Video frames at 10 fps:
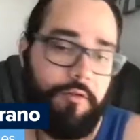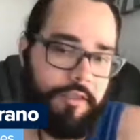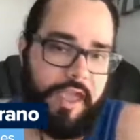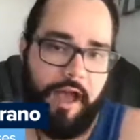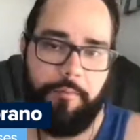Well,
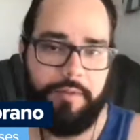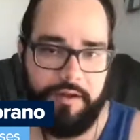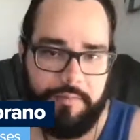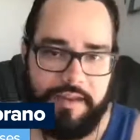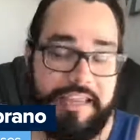yeah,
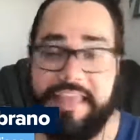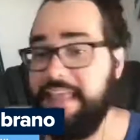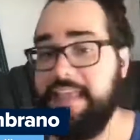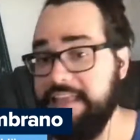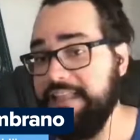but I mean,
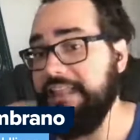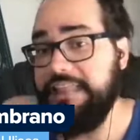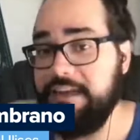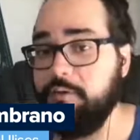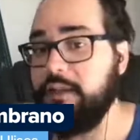he
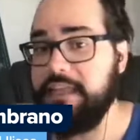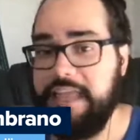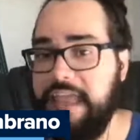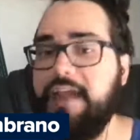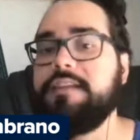literally
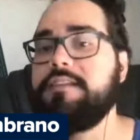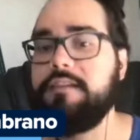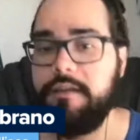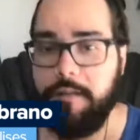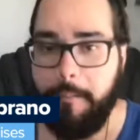can't
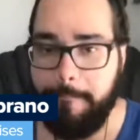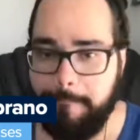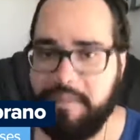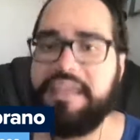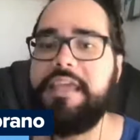
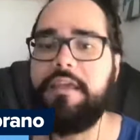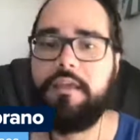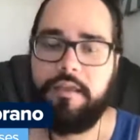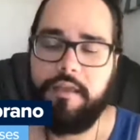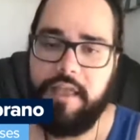be
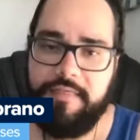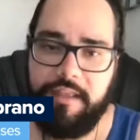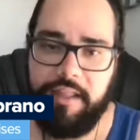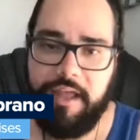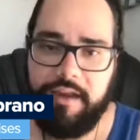in
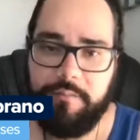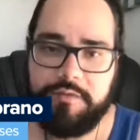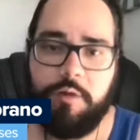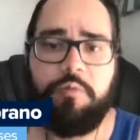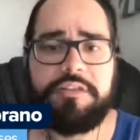the lineup.
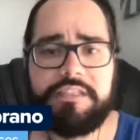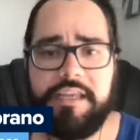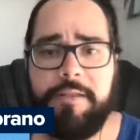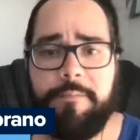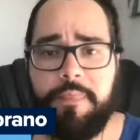So we'll
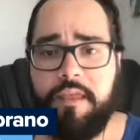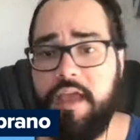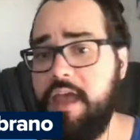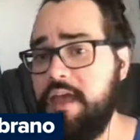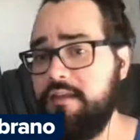see.
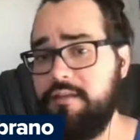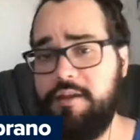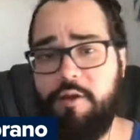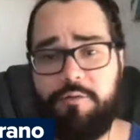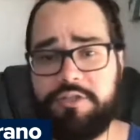And,
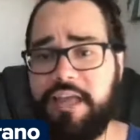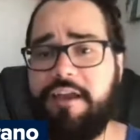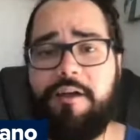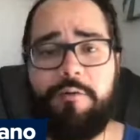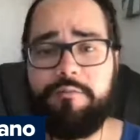
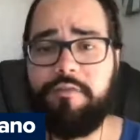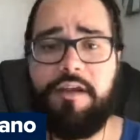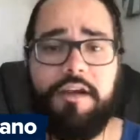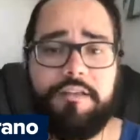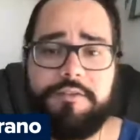shout
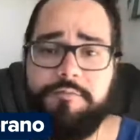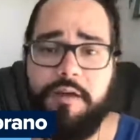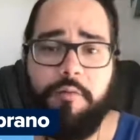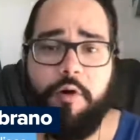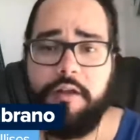out to
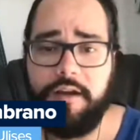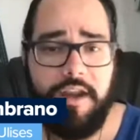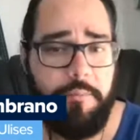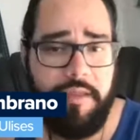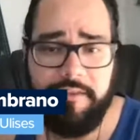my boy,
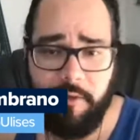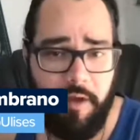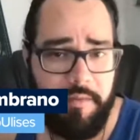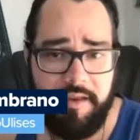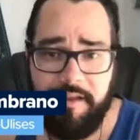Rene Pinto.
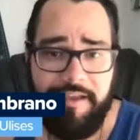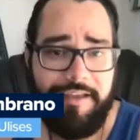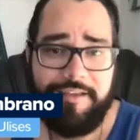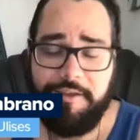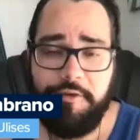I mean,
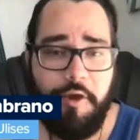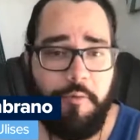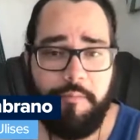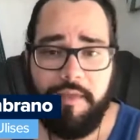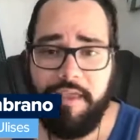you
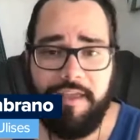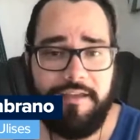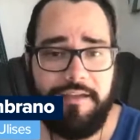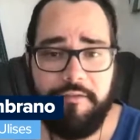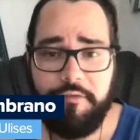know me,
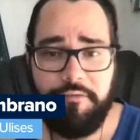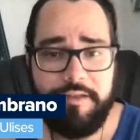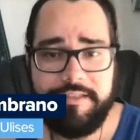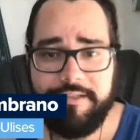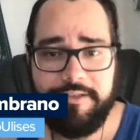if you've
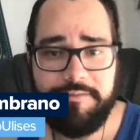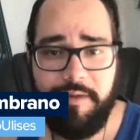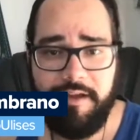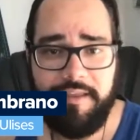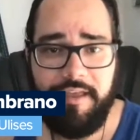listened to this
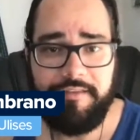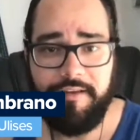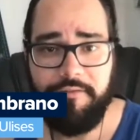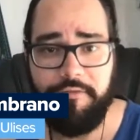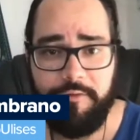podcast,
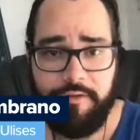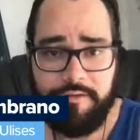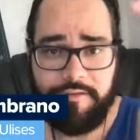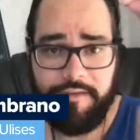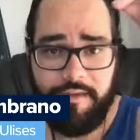and if you
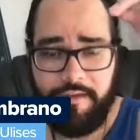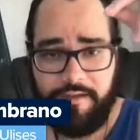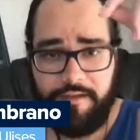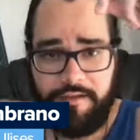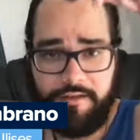can see,
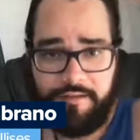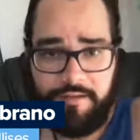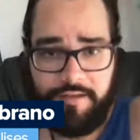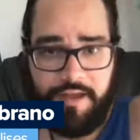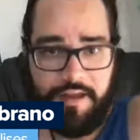God,
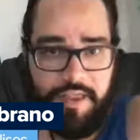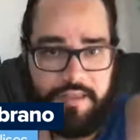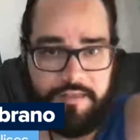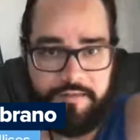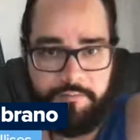I
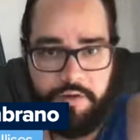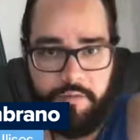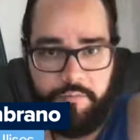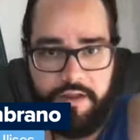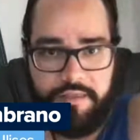hate this.
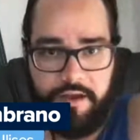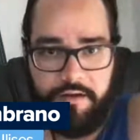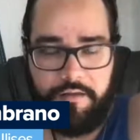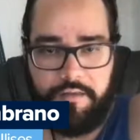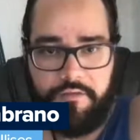Boom, right
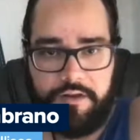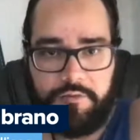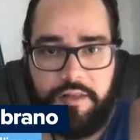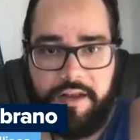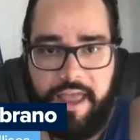there. The
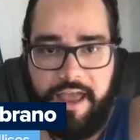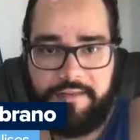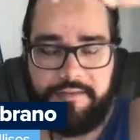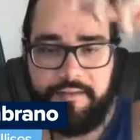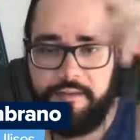Venezuelan
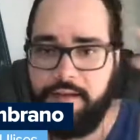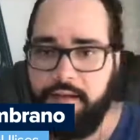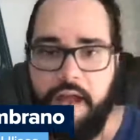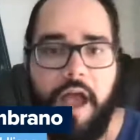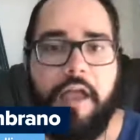hat.
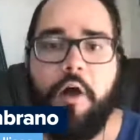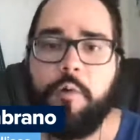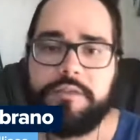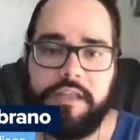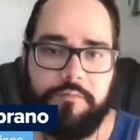I
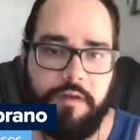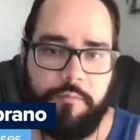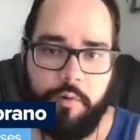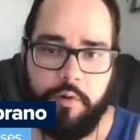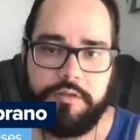always give my
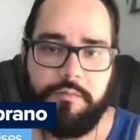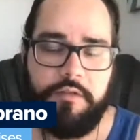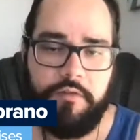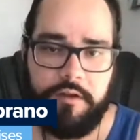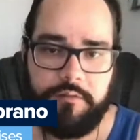boys
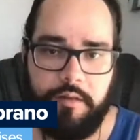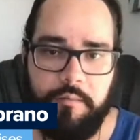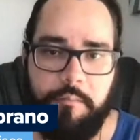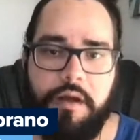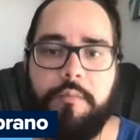the
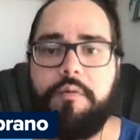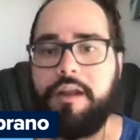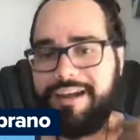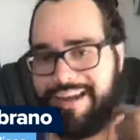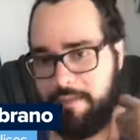Venezuelan bump.
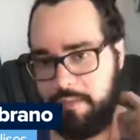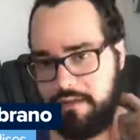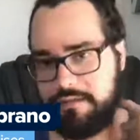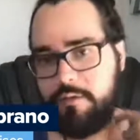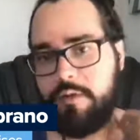Rene
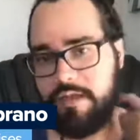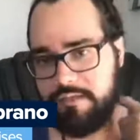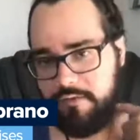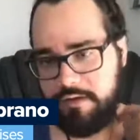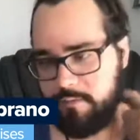Pinto
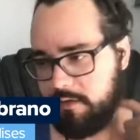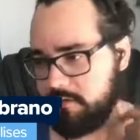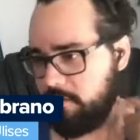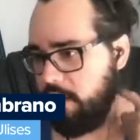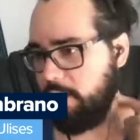is Venezuelan,
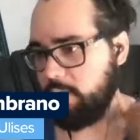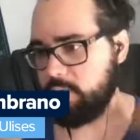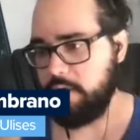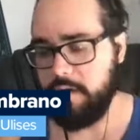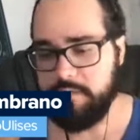so I
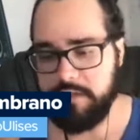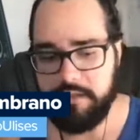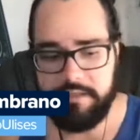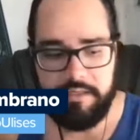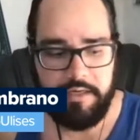always want him to
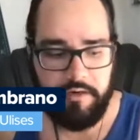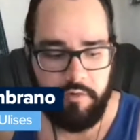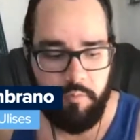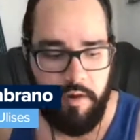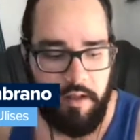succeed
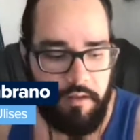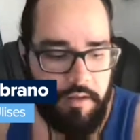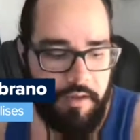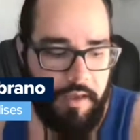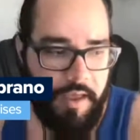and do
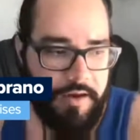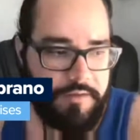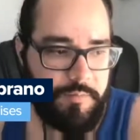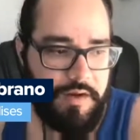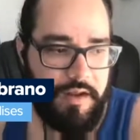well. And
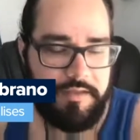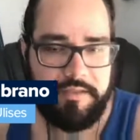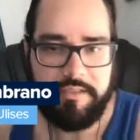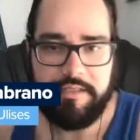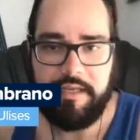it's been
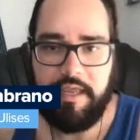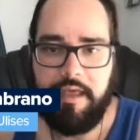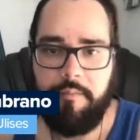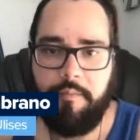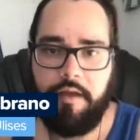nice to see
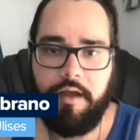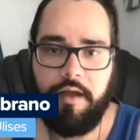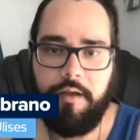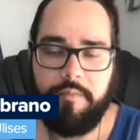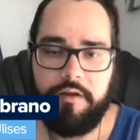him
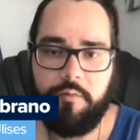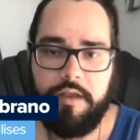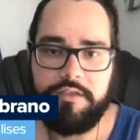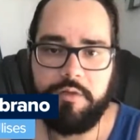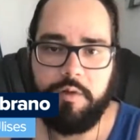in a
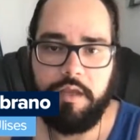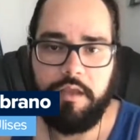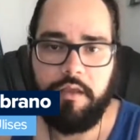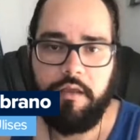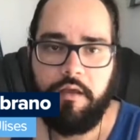Rays
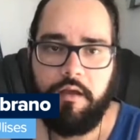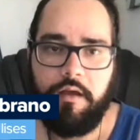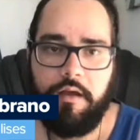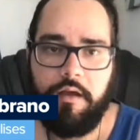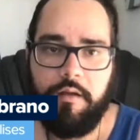uni,
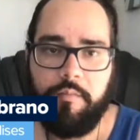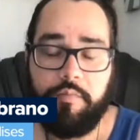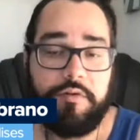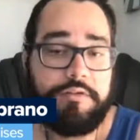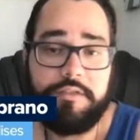
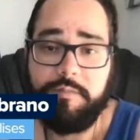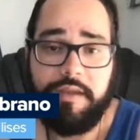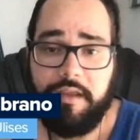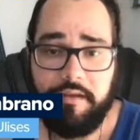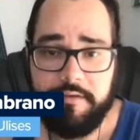personally
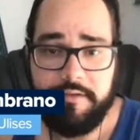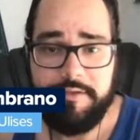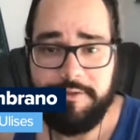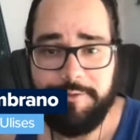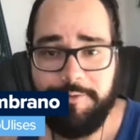speaking,
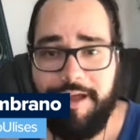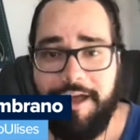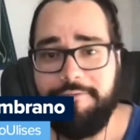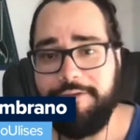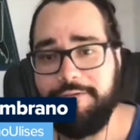just to
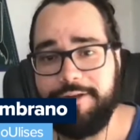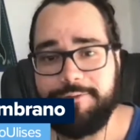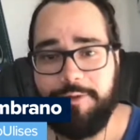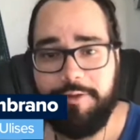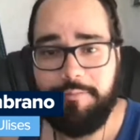have a
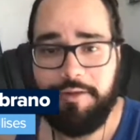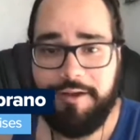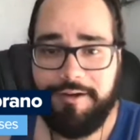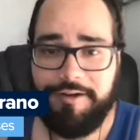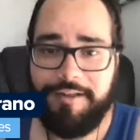Venezuelan
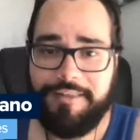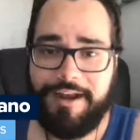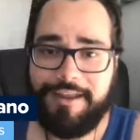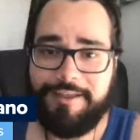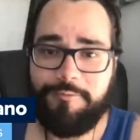player
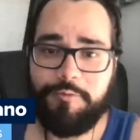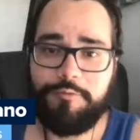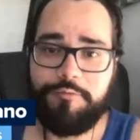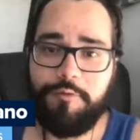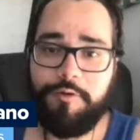that I can
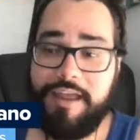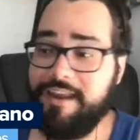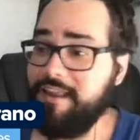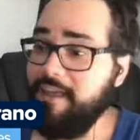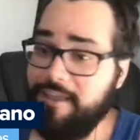root for.
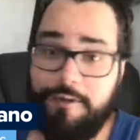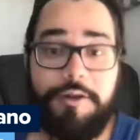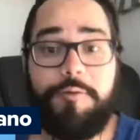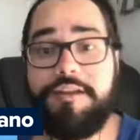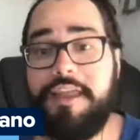And he
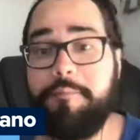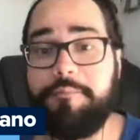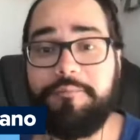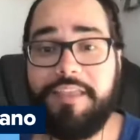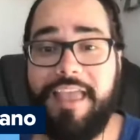already went deep.